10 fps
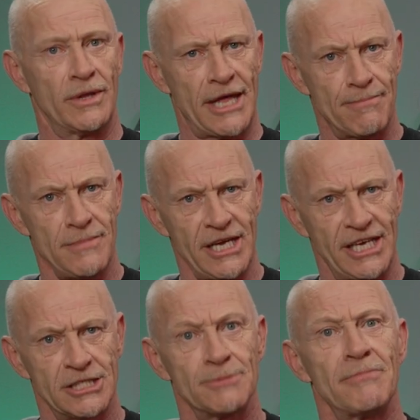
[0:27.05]
That
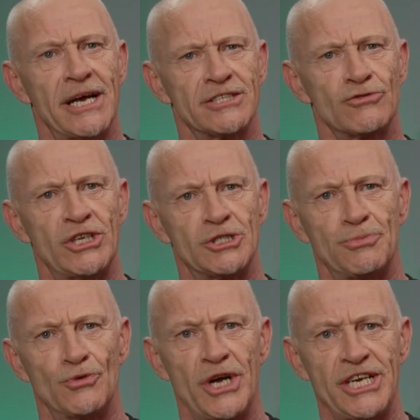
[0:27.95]
means by the
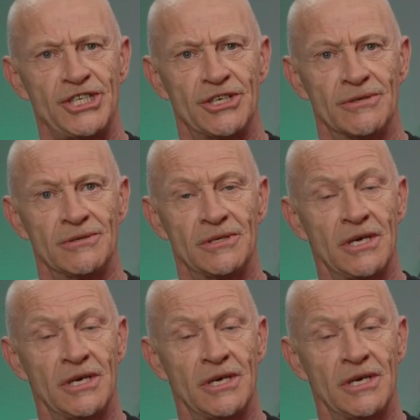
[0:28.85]
transpiration.